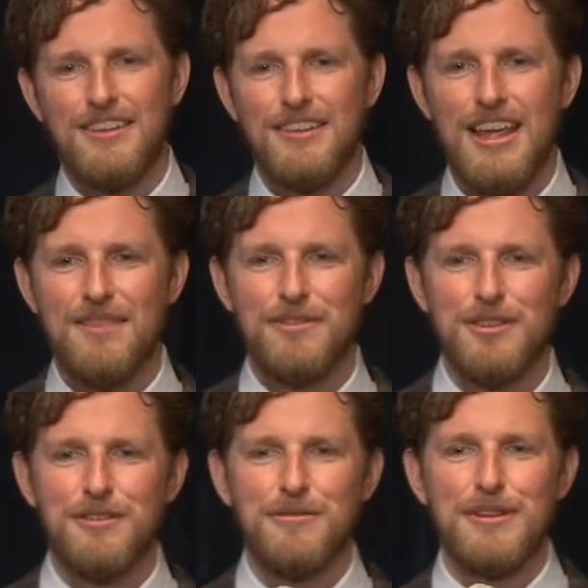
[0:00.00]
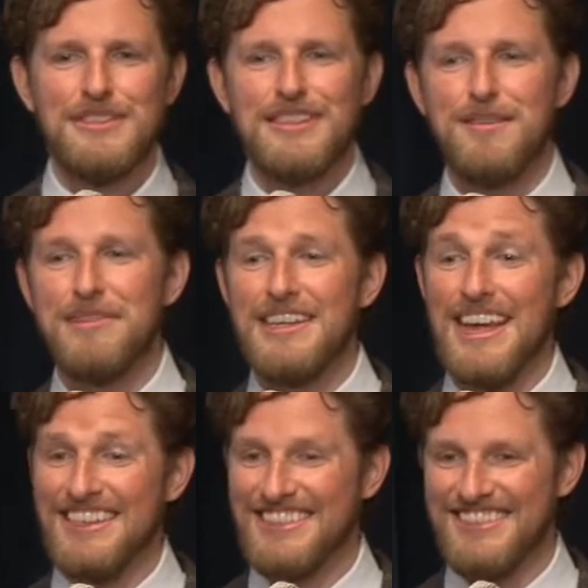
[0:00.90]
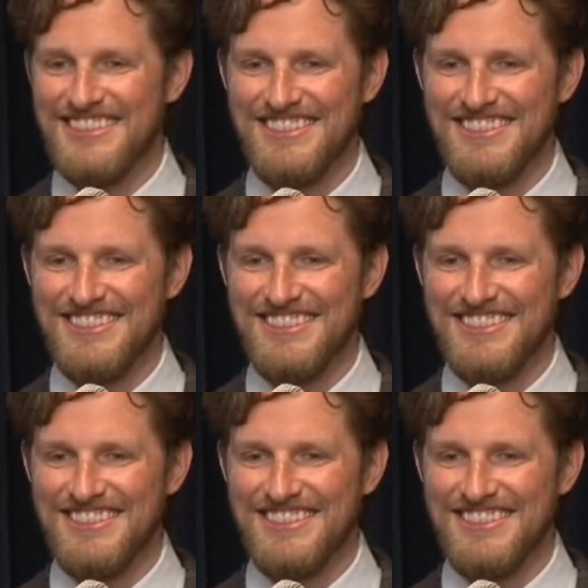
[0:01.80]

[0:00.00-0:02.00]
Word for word: You came to know what's coming next.